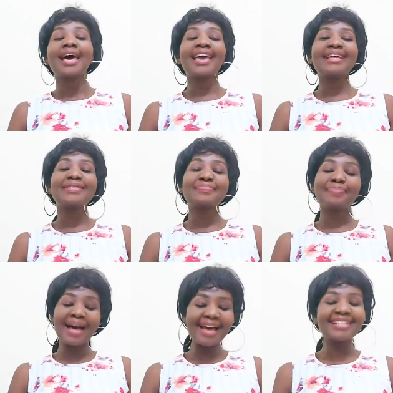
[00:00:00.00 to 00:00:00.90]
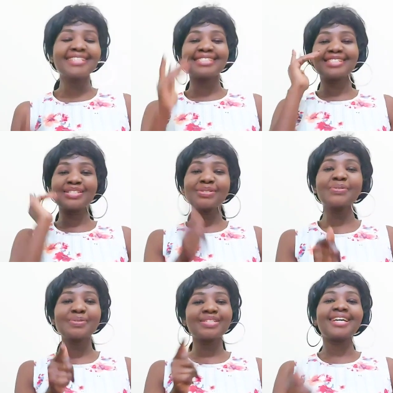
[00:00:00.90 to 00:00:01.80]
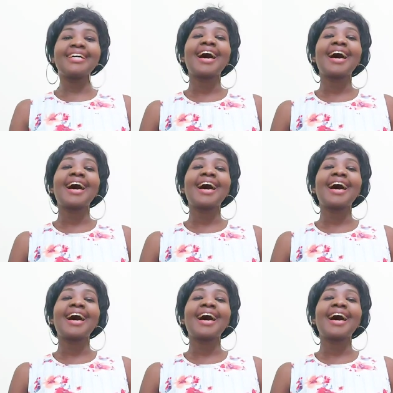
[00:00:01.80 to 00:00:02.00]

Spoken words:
And but you